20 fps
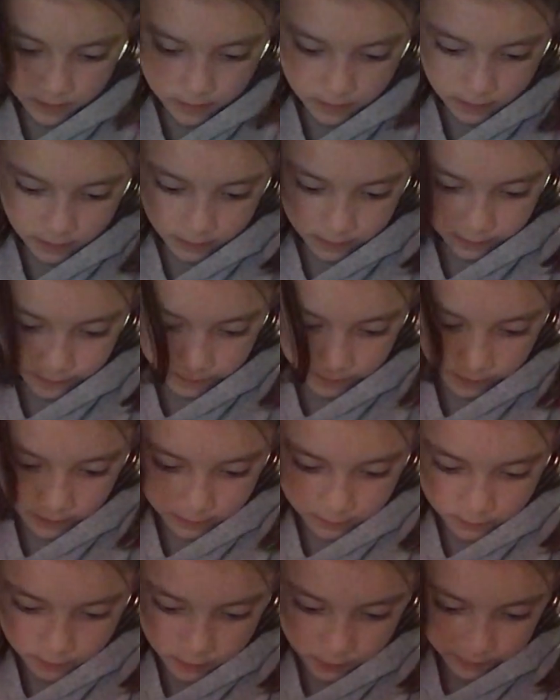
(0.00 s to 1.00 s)
So
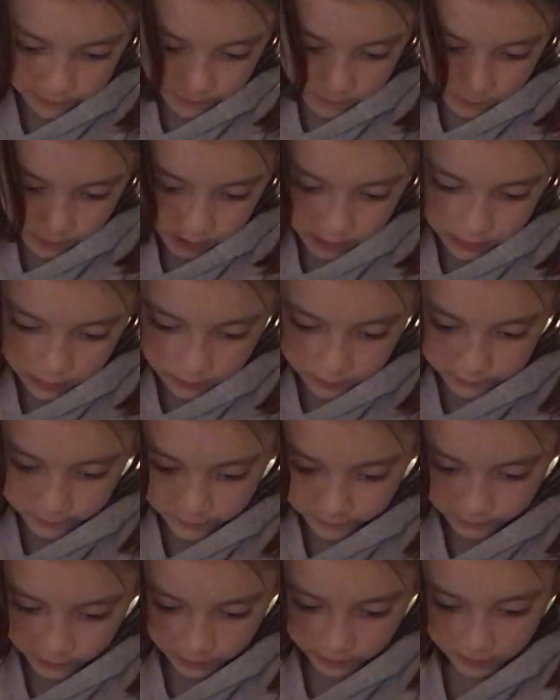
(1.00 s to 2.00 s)
if you mess up,
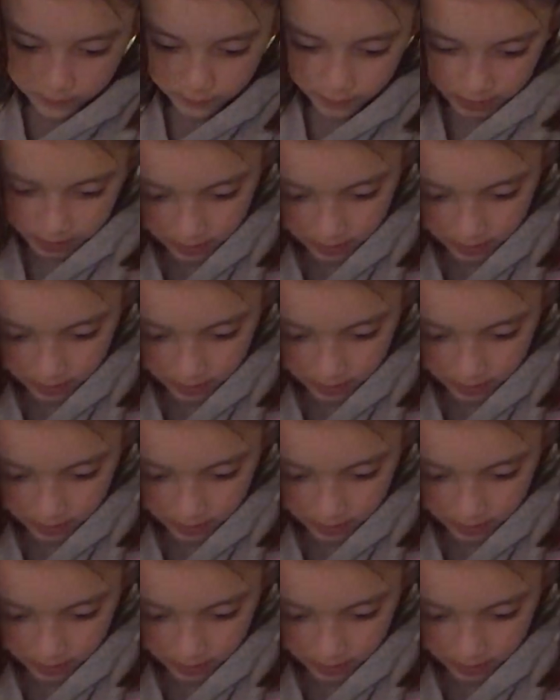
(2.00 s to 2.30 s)
just take them